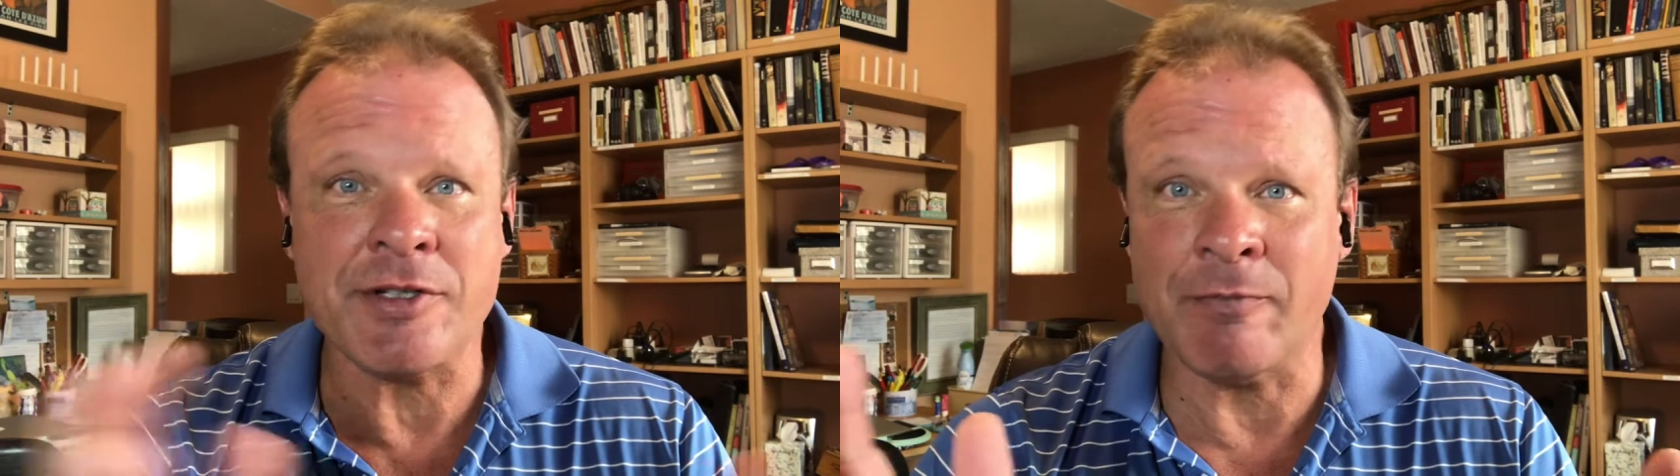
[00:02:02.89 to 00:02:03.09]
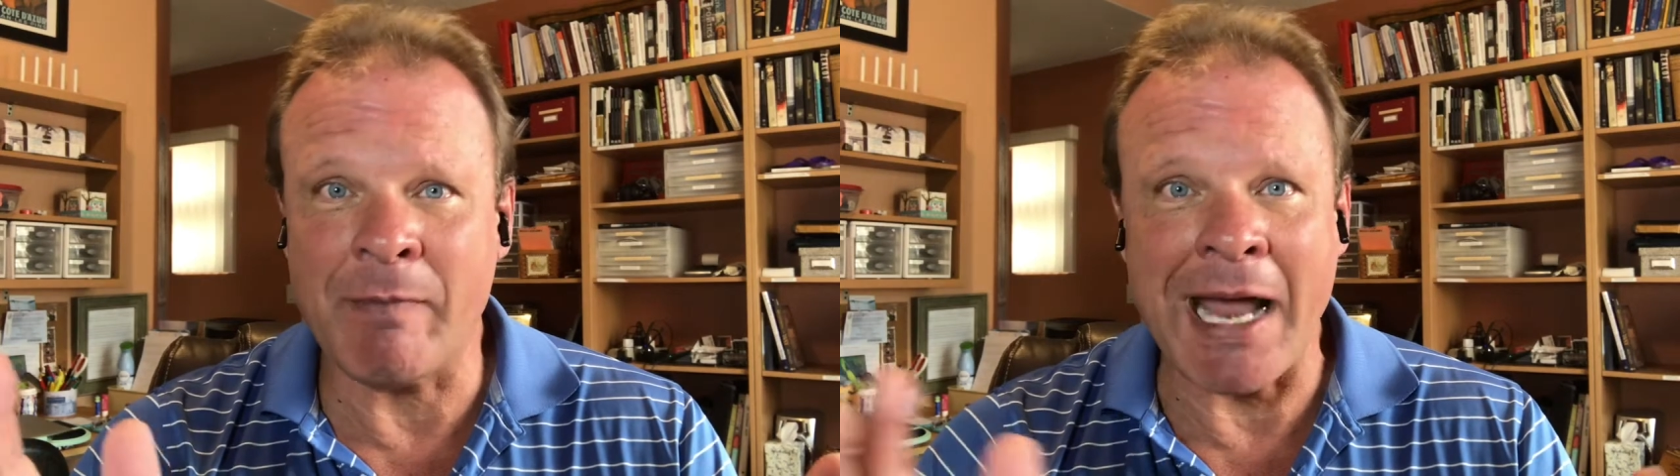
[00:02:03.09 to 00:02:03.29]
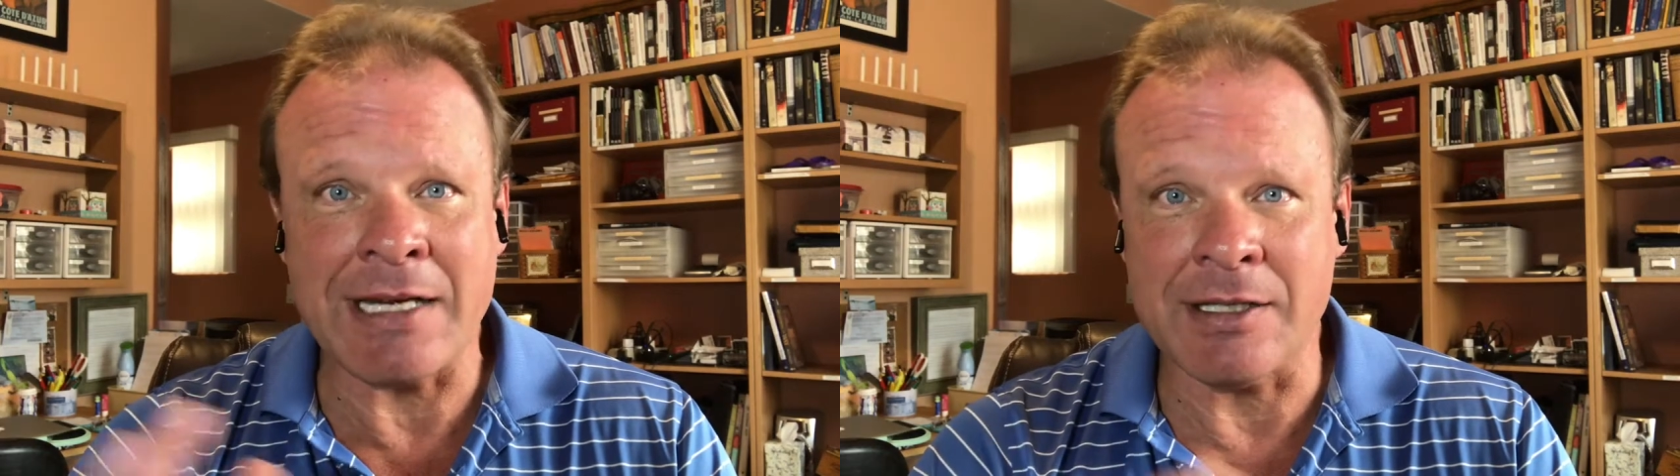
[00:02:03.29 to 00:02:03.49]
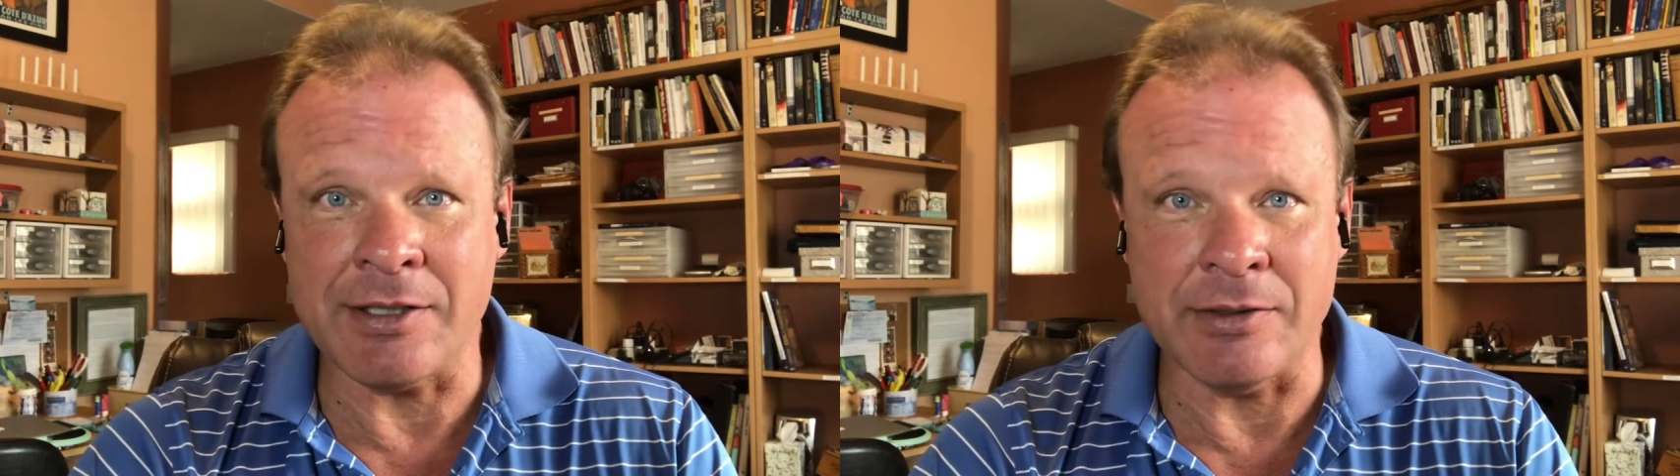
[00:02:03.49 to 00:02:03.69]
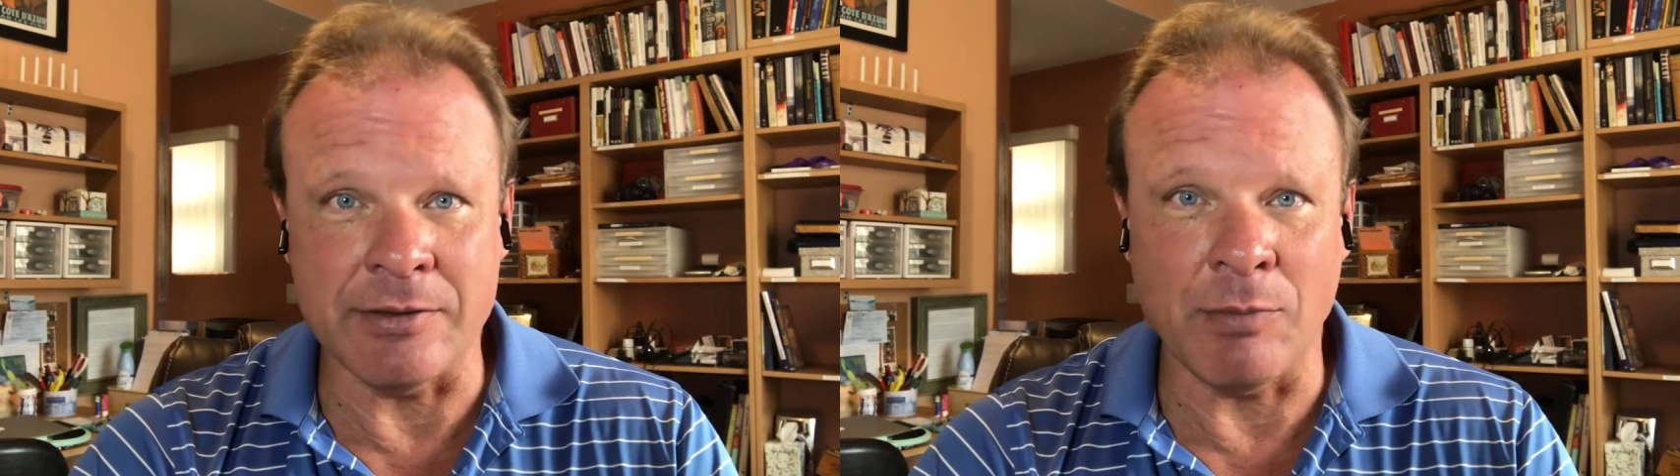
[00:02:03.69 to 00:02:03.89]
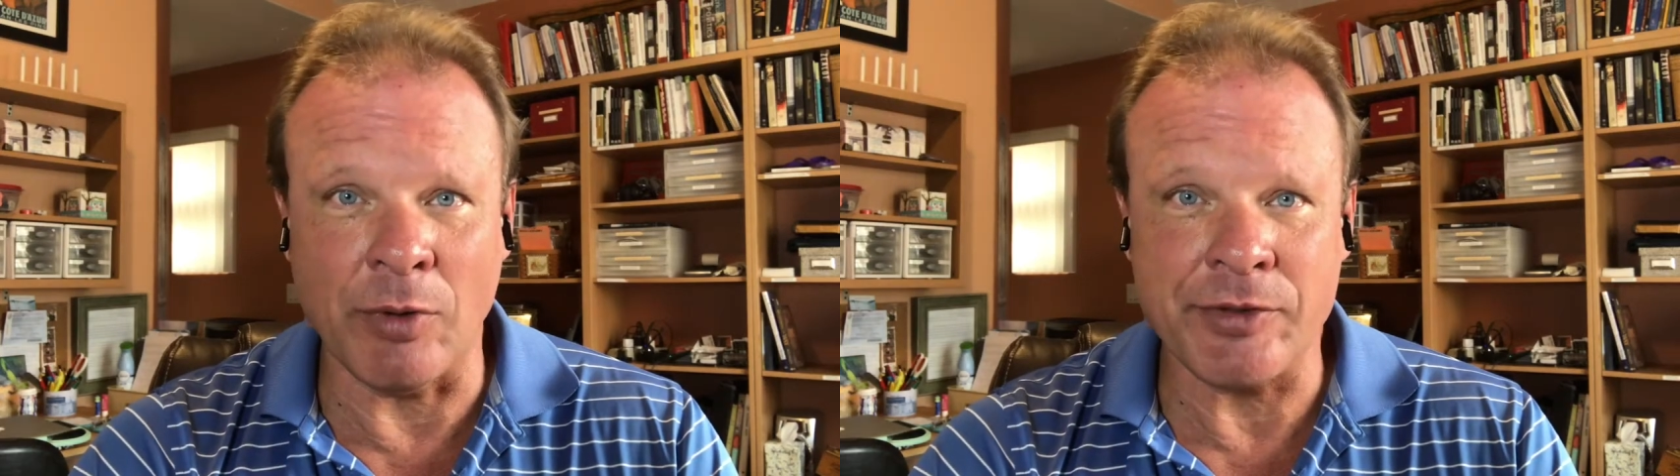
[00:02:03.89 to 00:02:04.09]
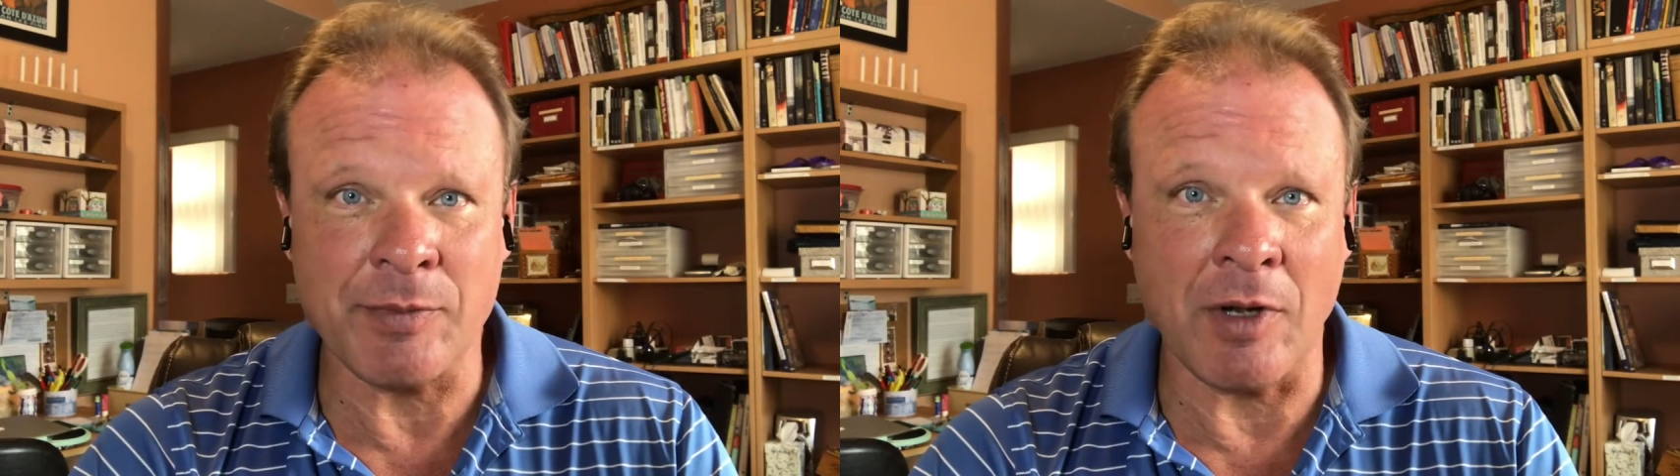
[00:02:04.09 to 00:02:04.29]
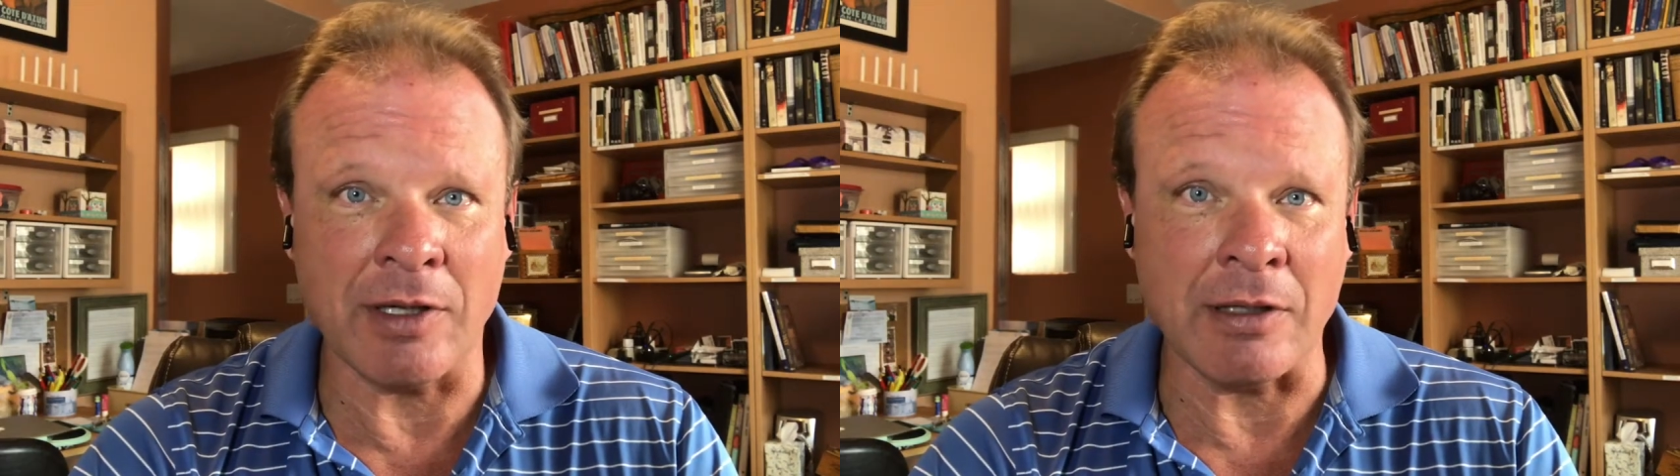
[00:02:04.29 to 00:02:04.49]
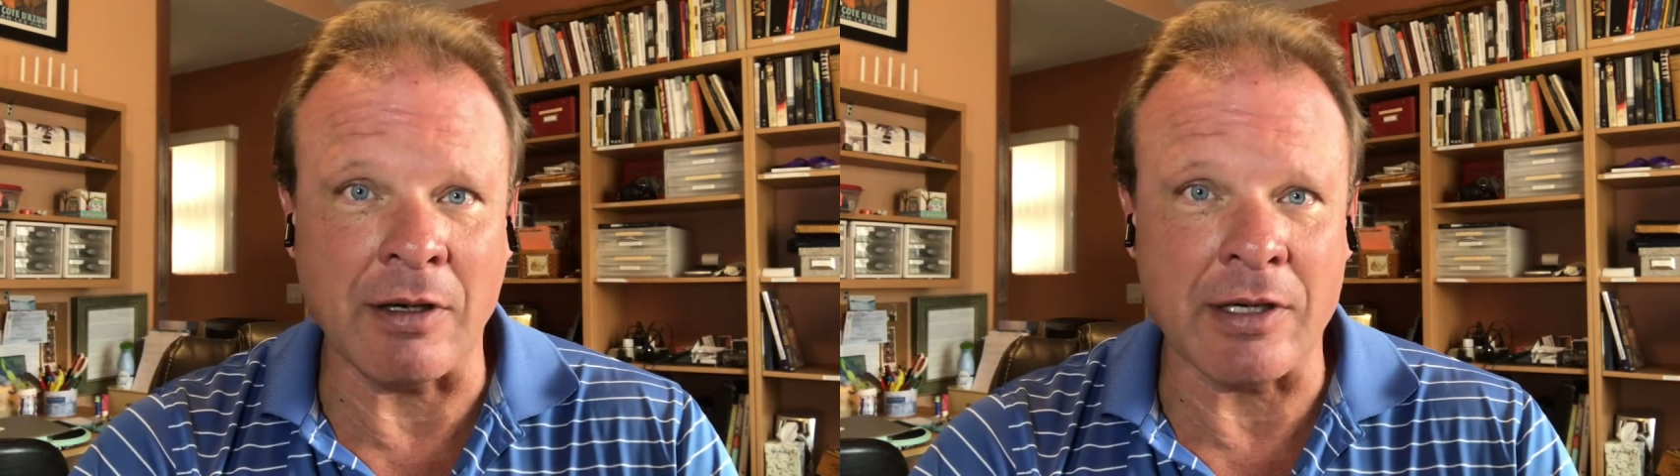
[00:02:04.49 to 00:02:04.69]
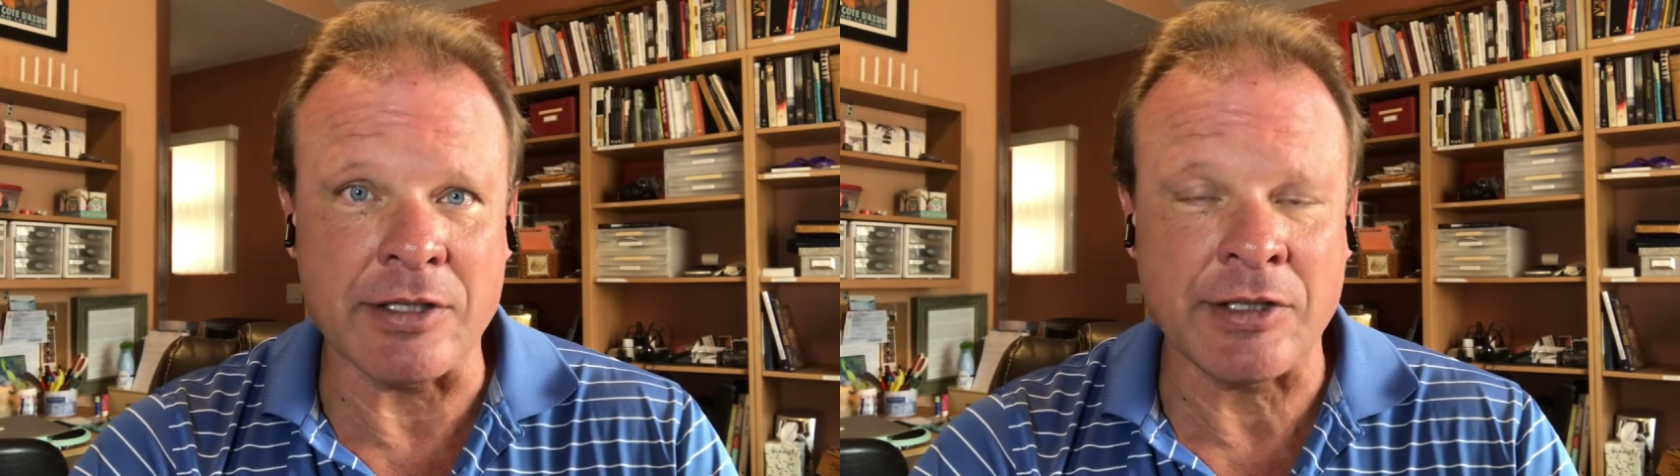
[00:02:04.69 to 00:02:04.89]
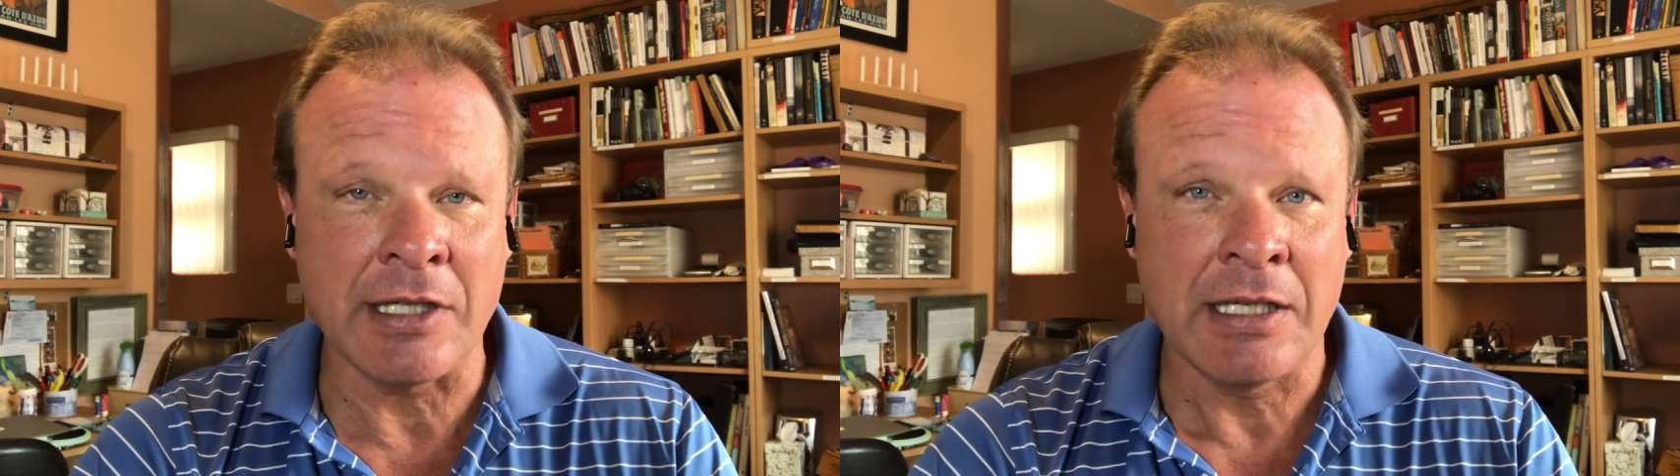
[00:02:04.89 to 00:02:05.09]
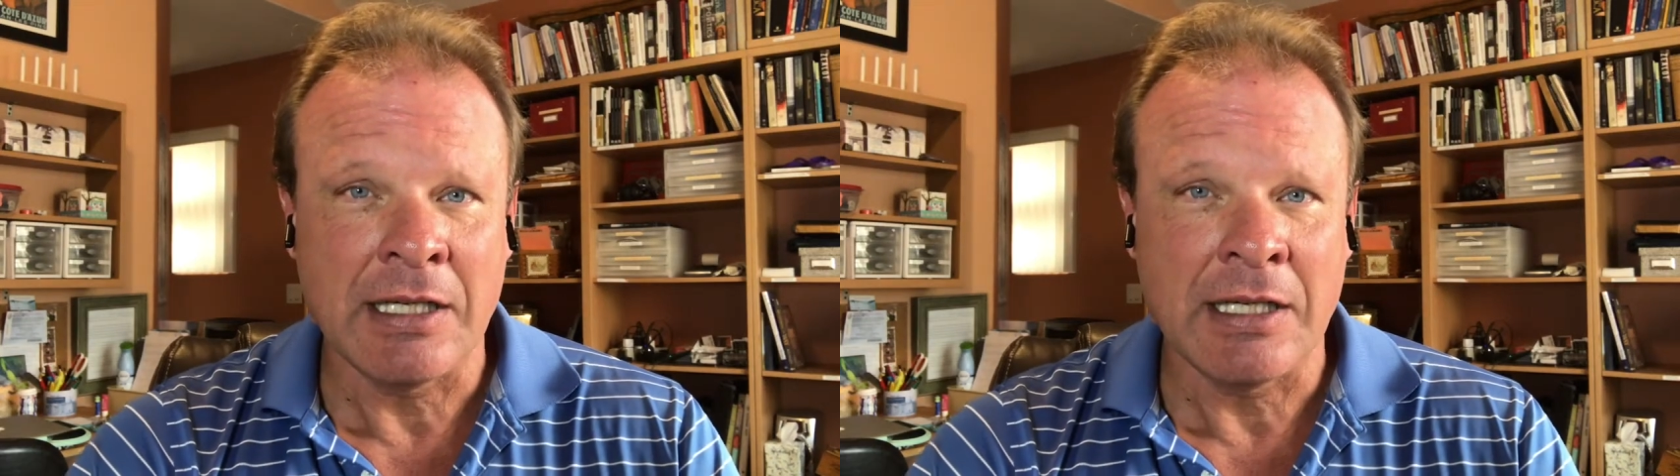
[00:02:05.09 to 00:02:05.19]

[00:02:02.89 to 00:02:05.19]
of magnitude, both small and large.